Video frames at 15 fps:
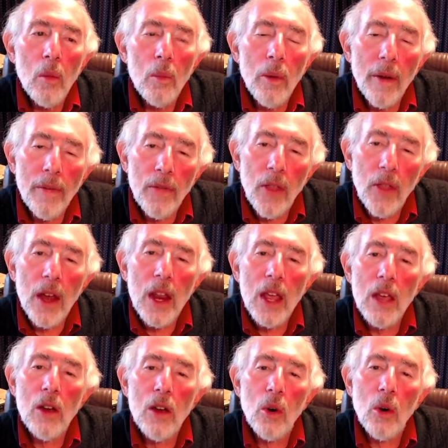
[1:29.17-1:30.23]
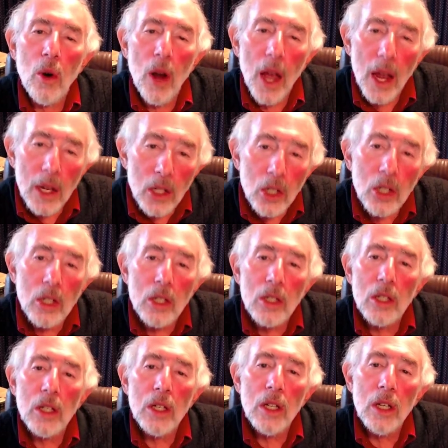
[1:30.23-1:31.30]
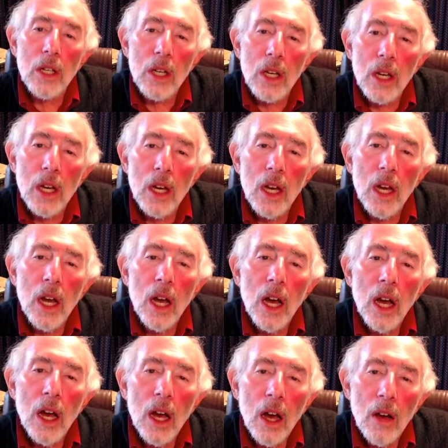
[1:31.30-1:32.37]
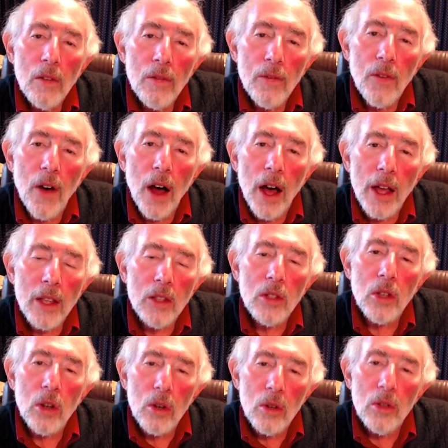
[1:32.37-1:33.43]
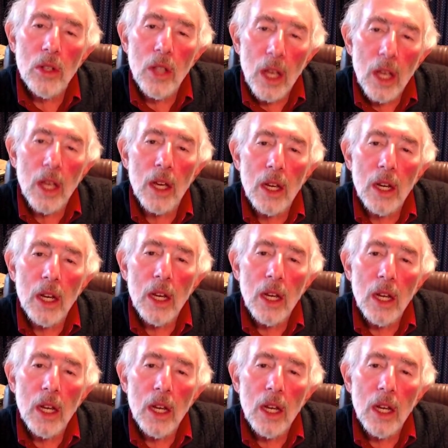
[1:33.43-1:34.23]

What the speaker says: But then he crashes, finds her dead.